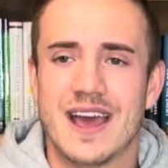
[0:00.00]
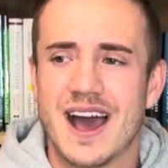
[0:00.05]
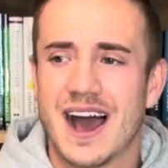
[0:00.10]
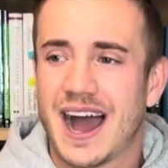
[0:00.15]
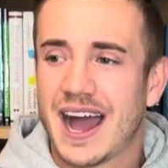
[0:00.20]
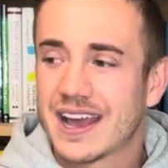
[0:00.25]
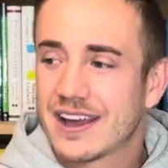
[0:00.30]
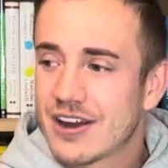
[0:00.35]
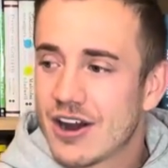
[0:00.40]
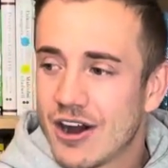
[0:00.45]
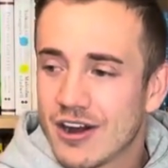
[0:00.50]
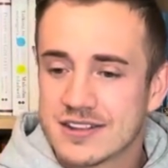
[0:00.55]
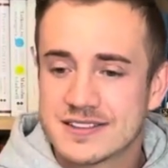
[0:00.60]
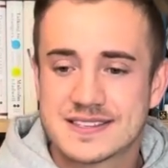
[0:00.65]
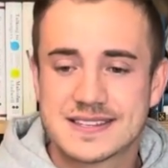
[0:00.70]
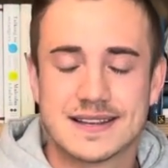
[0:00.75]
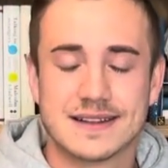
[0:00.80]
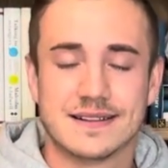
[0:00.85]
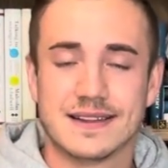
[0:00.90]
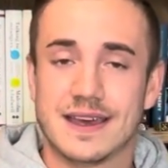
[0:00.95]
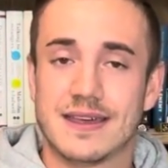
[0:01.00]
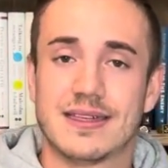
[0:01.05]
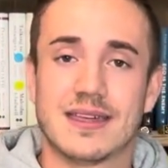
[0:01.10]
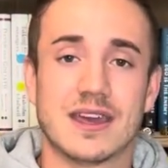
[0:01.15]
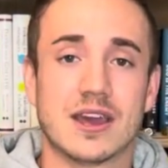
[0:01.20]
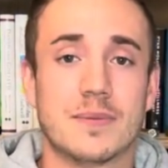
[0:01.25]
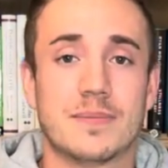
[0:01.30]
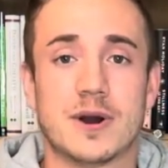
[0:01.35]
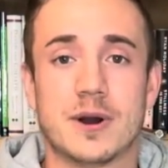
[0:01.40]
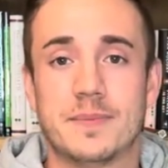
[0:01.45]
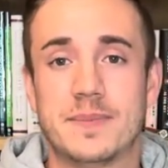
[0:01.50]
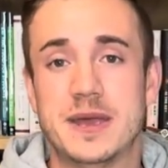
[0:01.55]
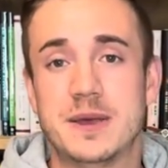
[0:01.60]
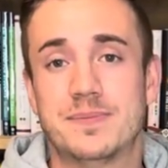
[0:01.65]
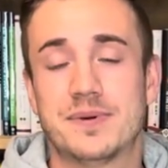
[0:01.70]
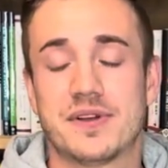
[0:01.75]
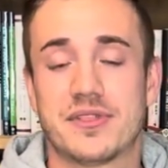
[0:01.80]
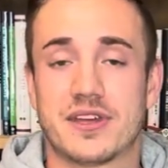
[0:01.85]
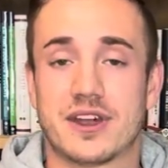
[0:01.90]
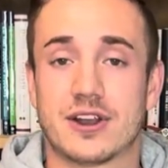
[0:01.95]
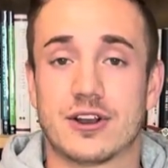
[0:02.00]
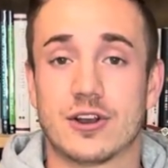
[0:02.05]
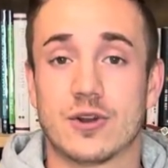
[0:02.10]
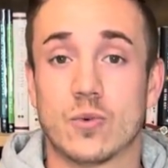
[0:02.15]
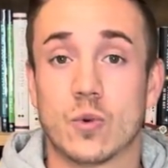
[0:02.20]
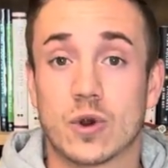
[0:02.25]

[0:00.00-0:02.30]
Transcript: I constantly think about people that are in